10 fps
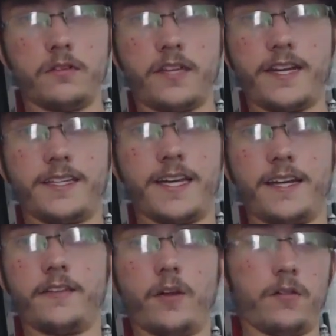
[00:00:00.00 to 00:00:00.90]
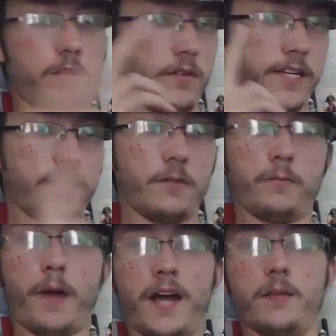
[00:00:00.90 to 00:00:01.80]
They did the they
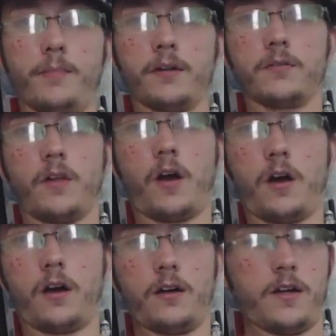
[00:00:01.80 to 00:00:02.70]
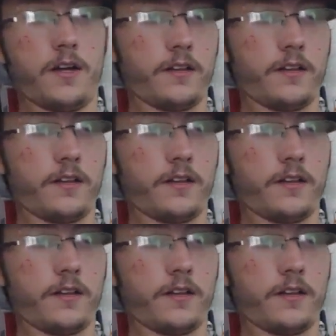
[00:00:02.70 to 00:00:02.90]
did by the book law.